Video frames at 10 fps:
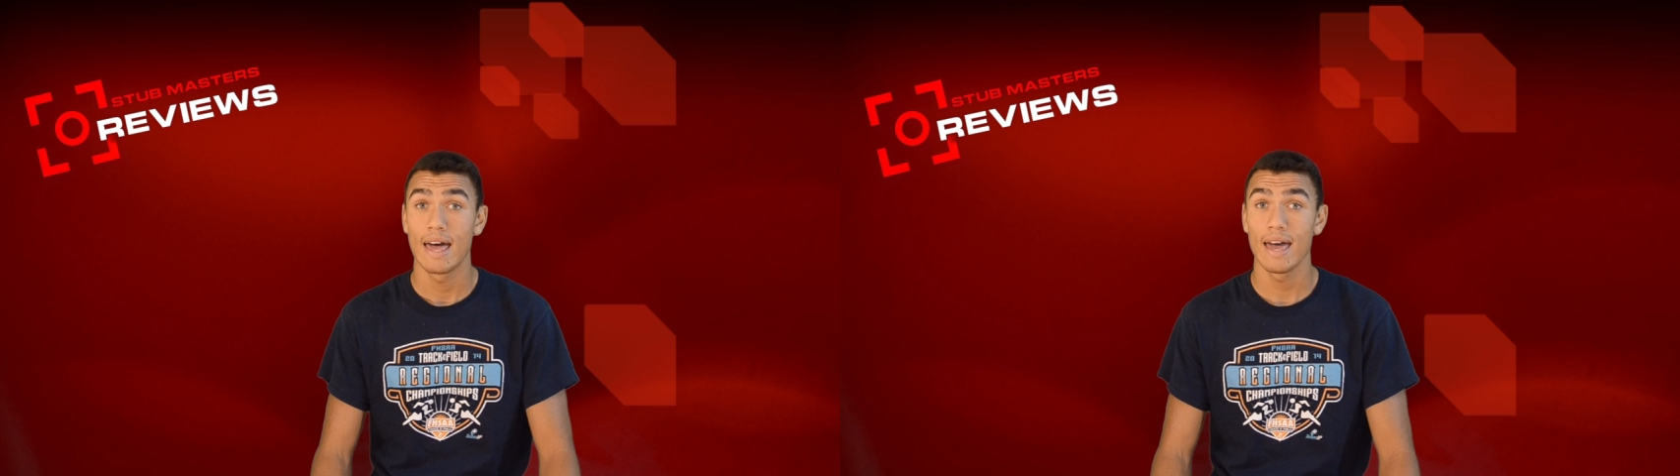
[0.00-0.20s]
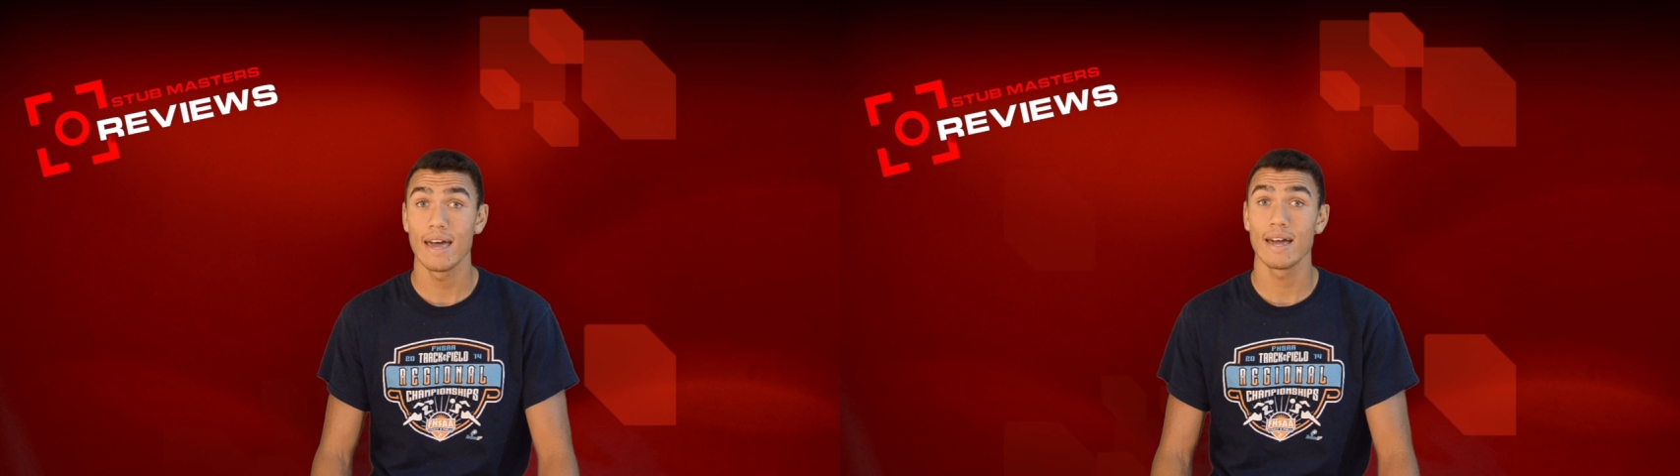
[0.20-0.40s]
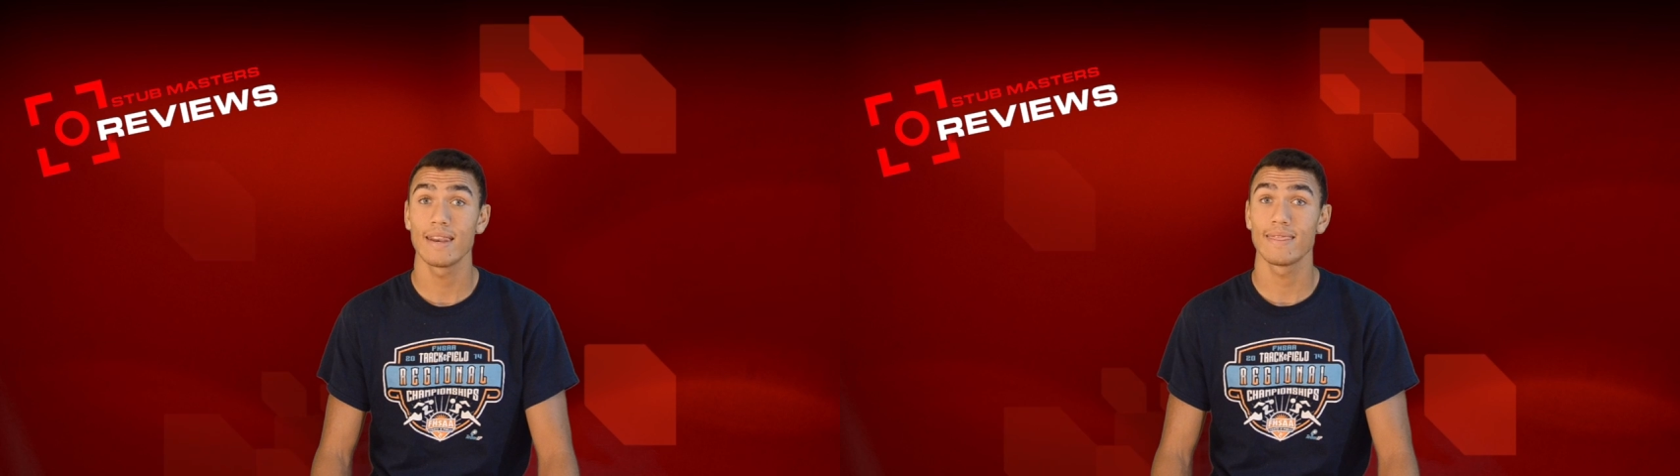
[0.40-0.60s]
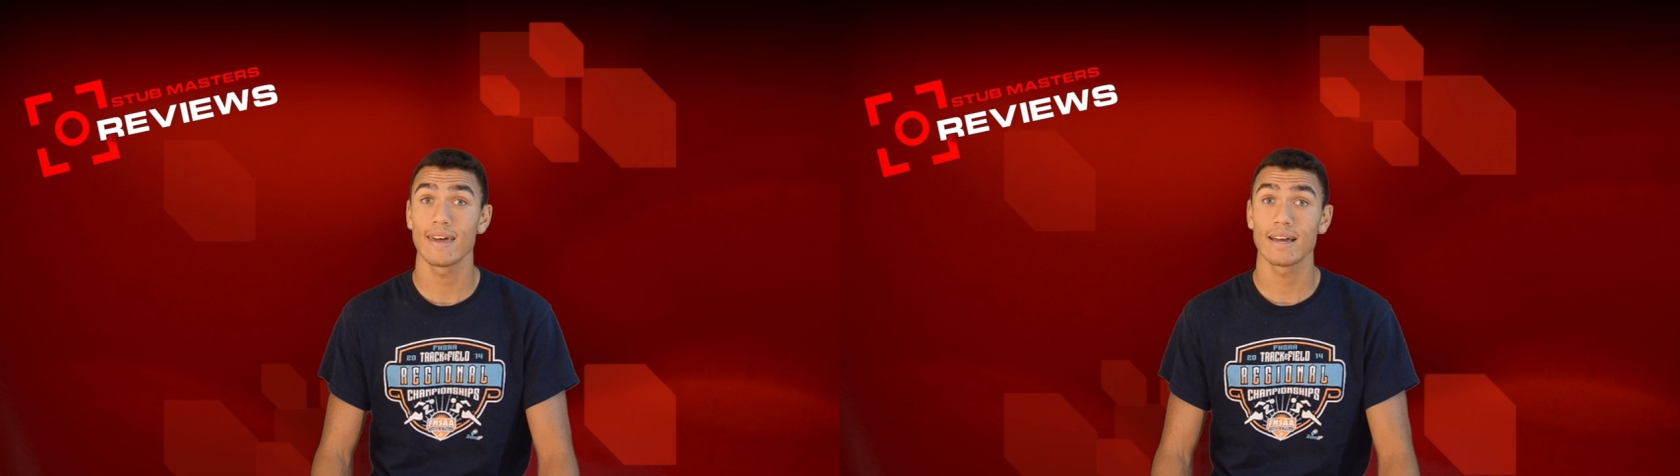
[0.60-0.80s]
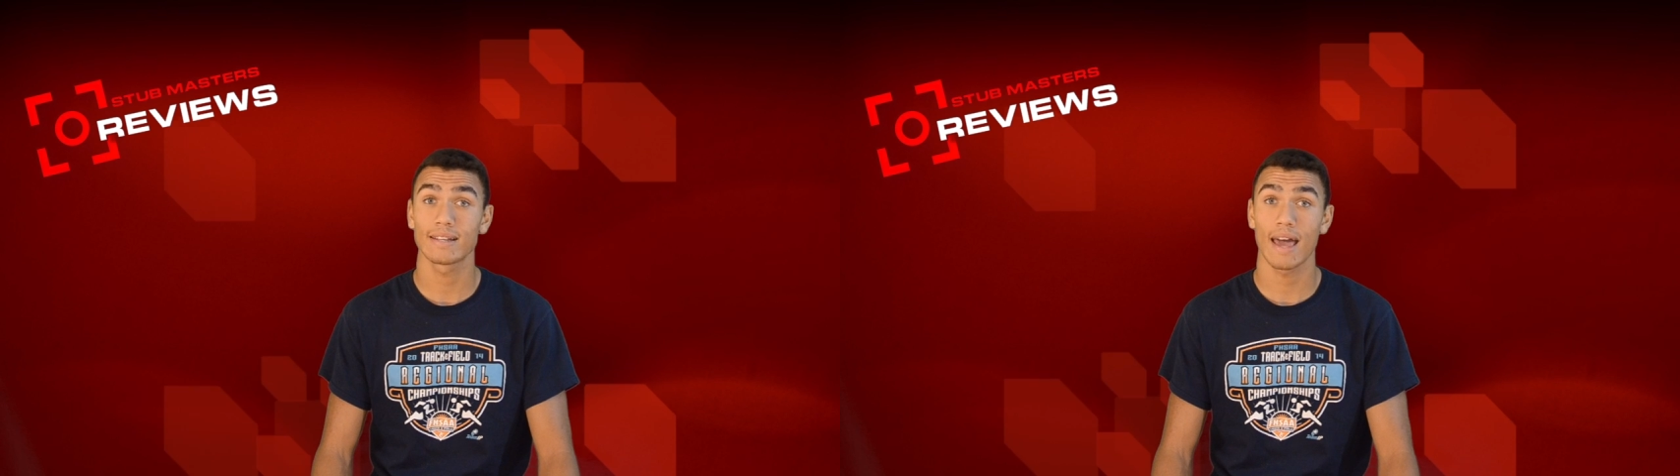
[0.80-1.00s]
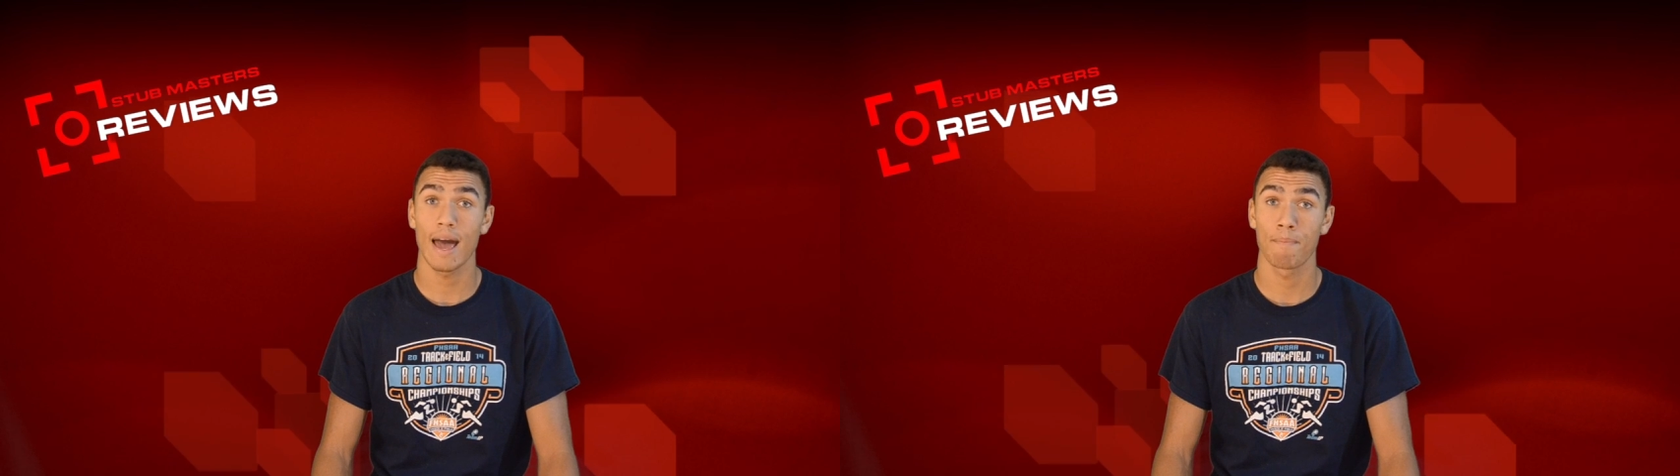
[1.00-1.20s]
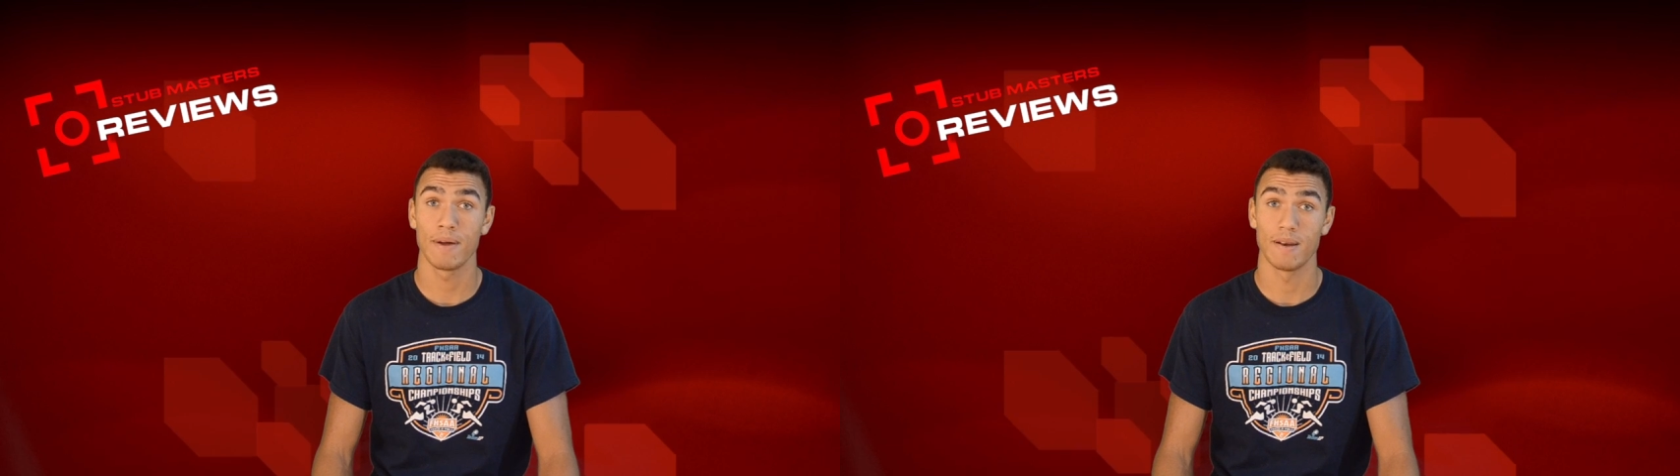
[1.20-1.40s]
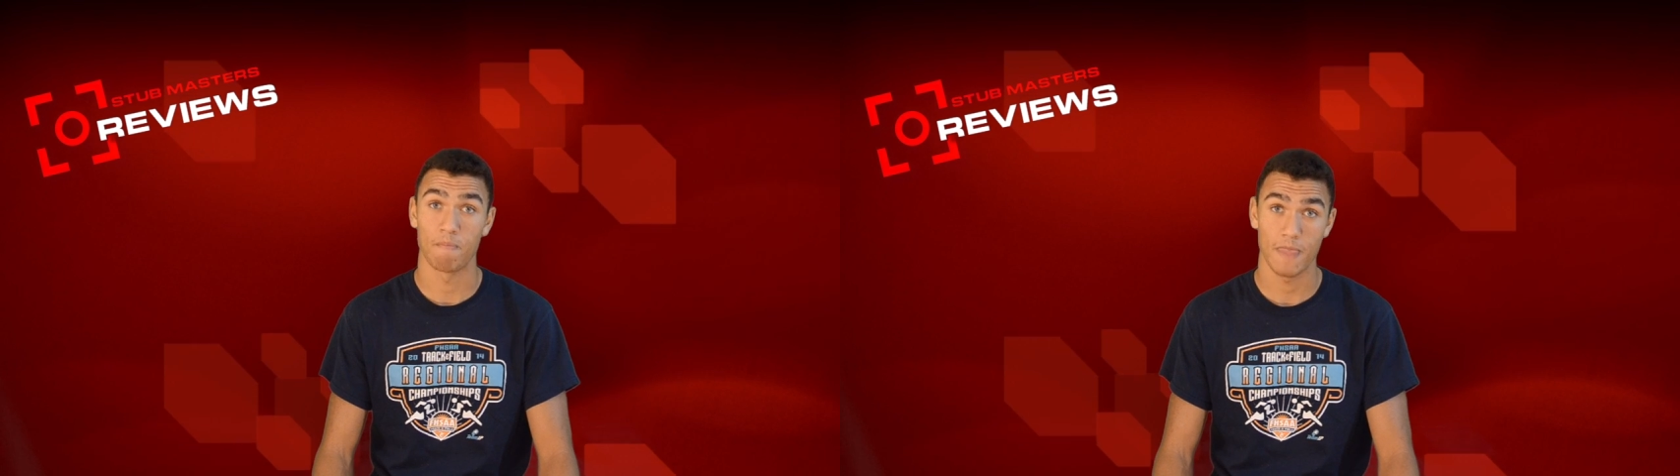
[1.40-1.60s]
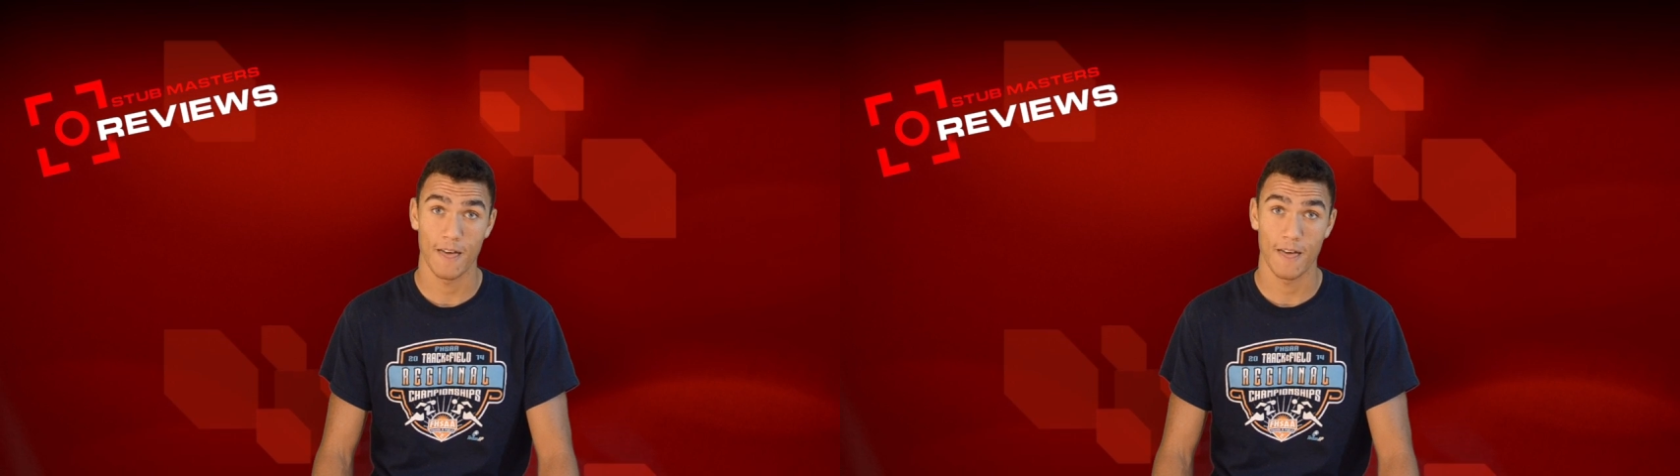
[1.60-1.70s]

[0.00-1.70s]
and things happen.